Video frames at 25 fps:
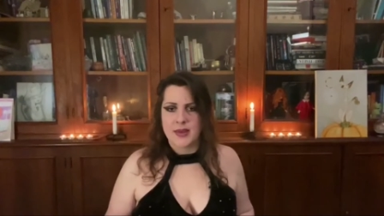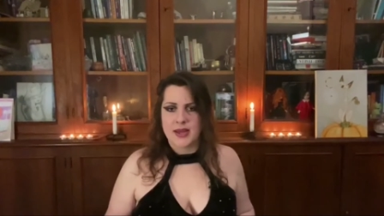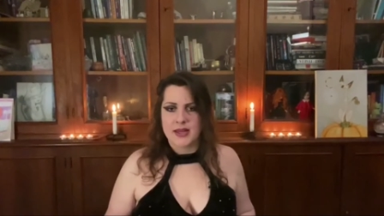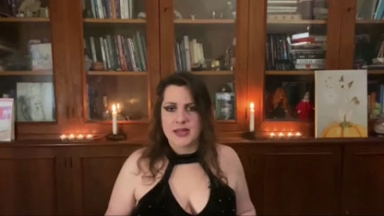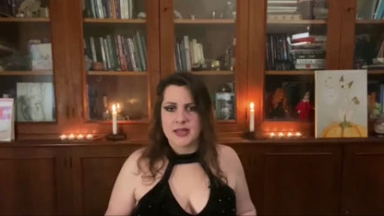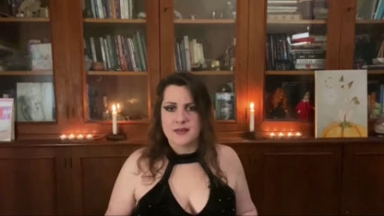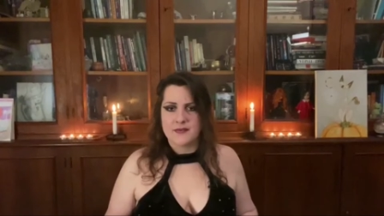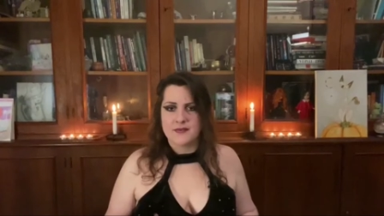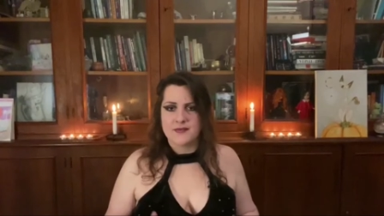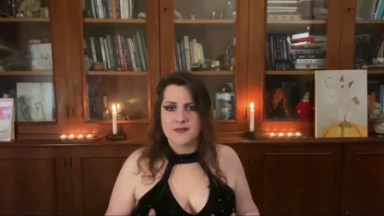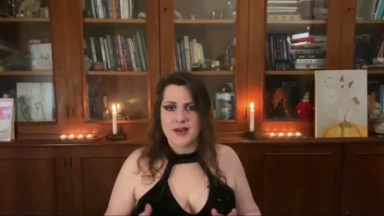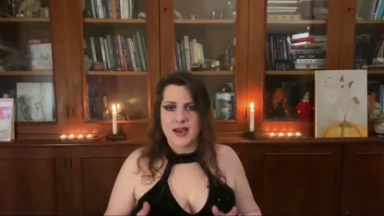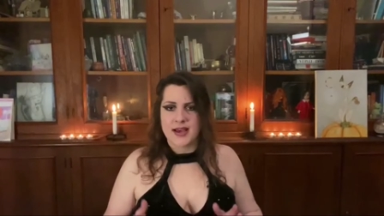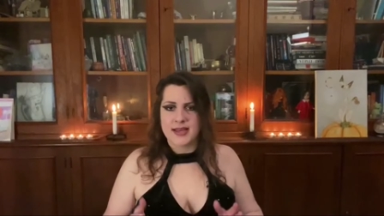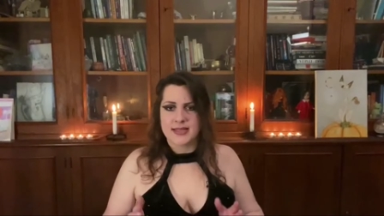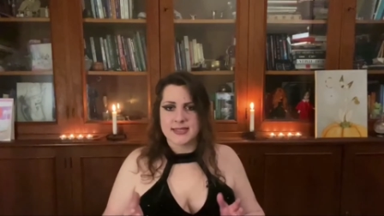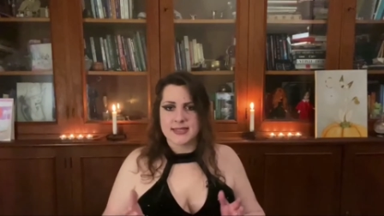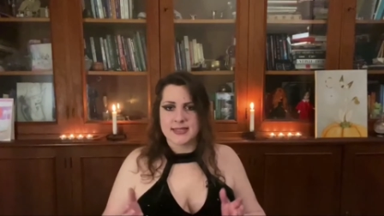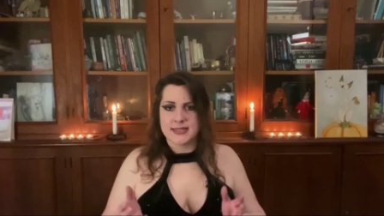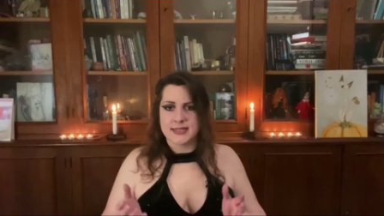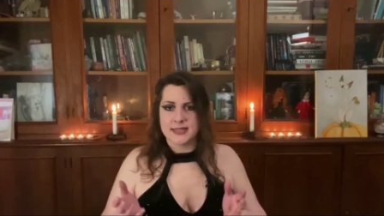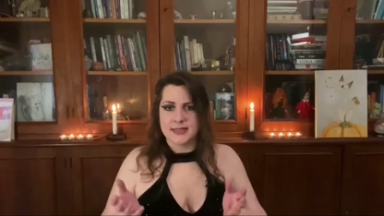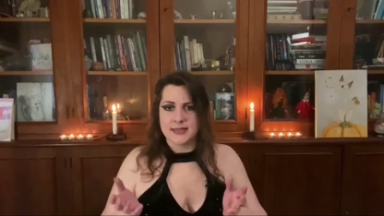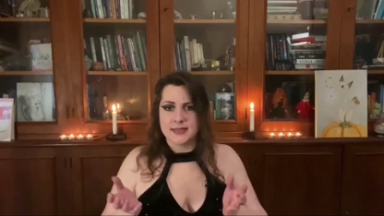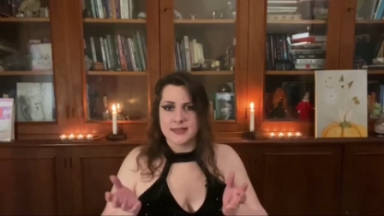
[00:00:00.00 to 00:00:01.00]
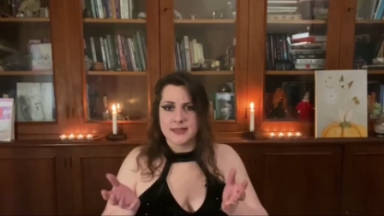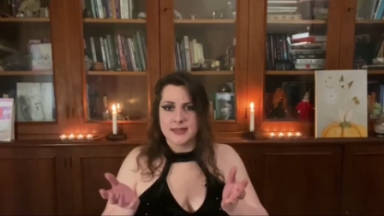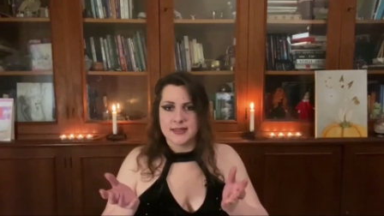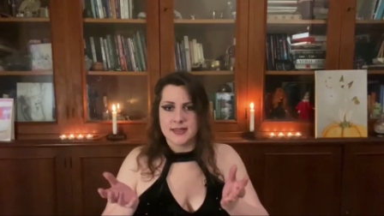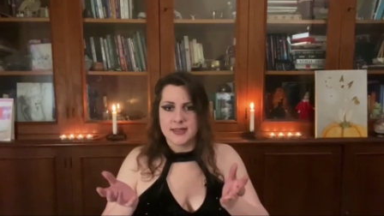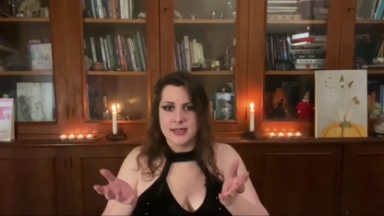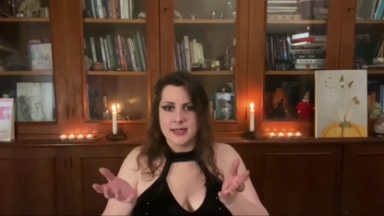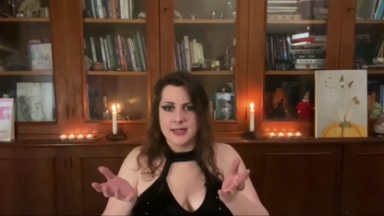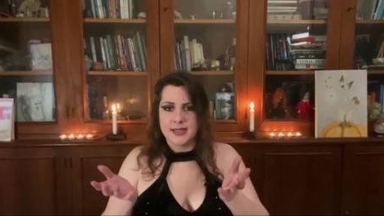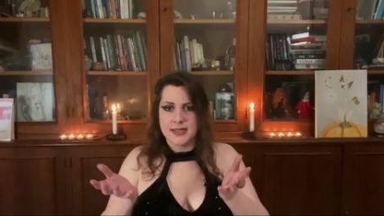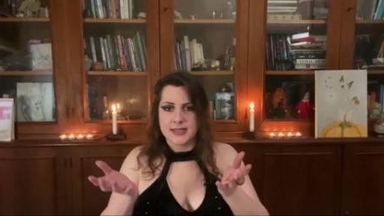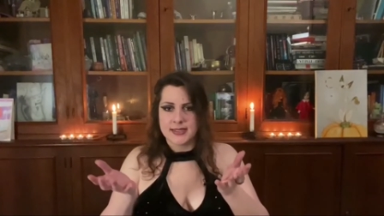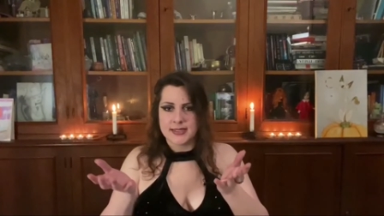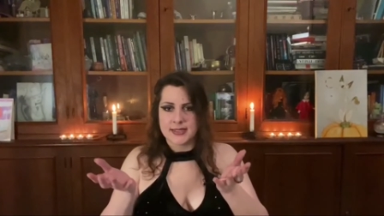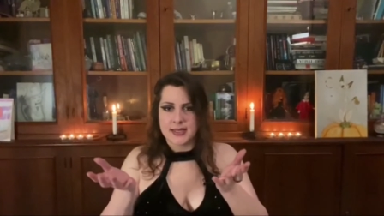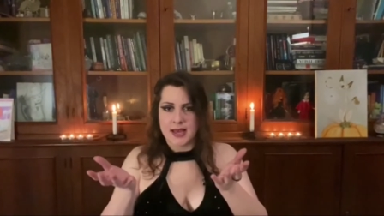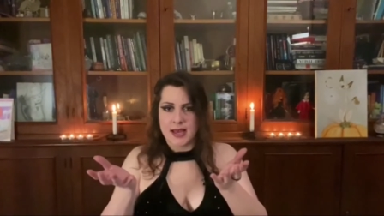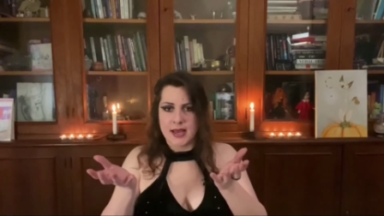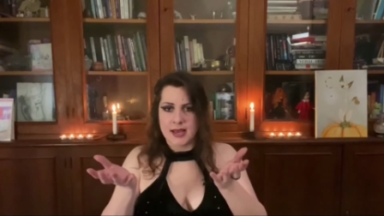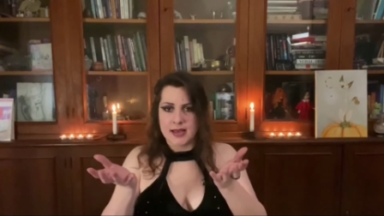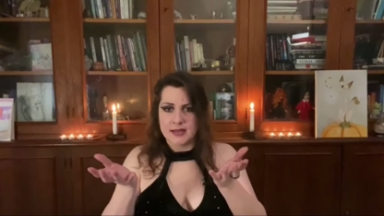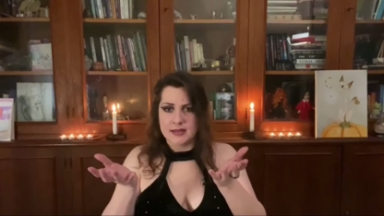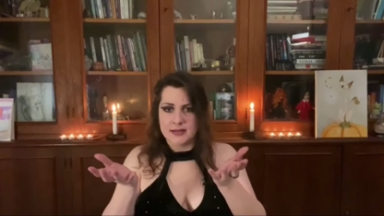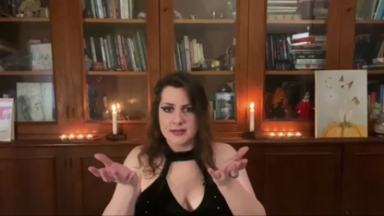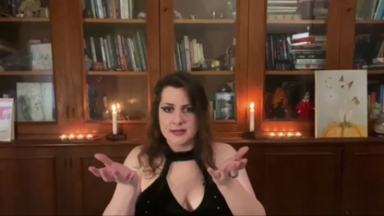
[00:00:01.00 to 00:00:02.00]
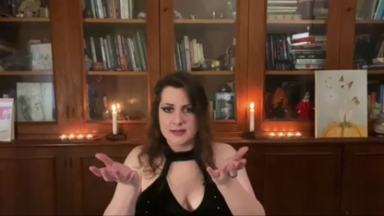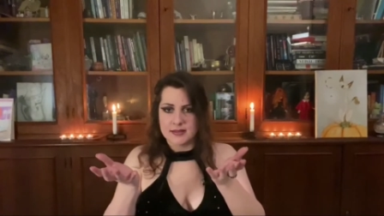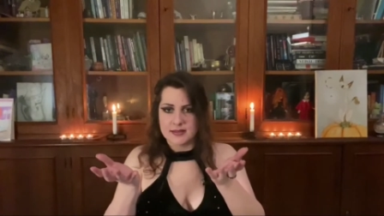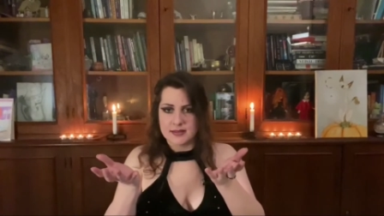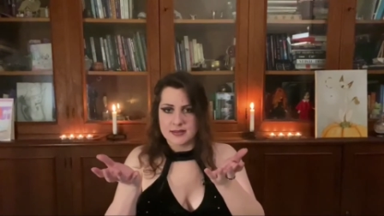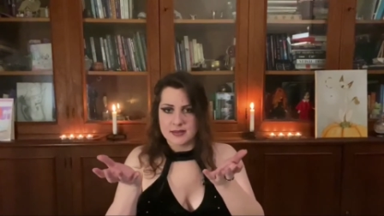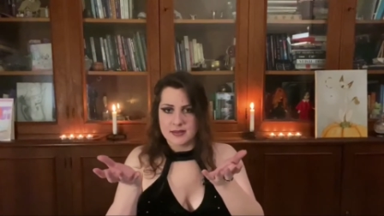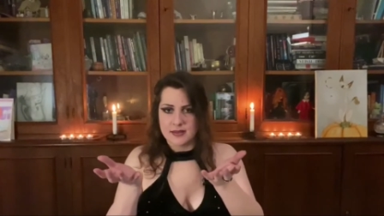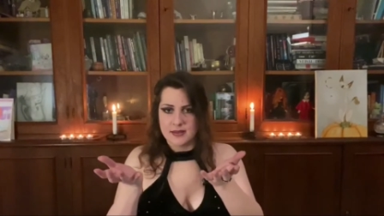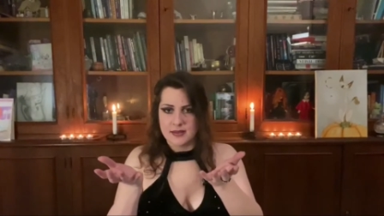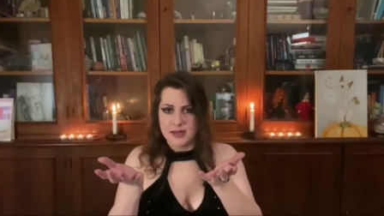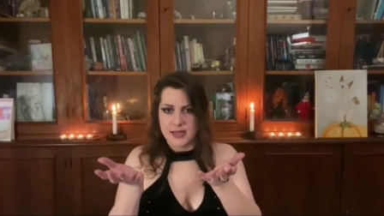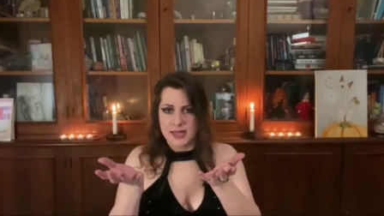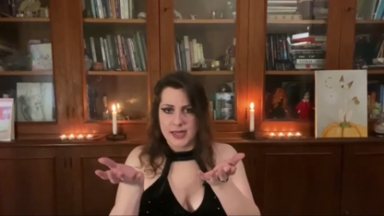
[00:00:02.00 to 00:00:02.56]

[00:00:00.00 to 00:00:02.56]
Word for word: manifested in his hands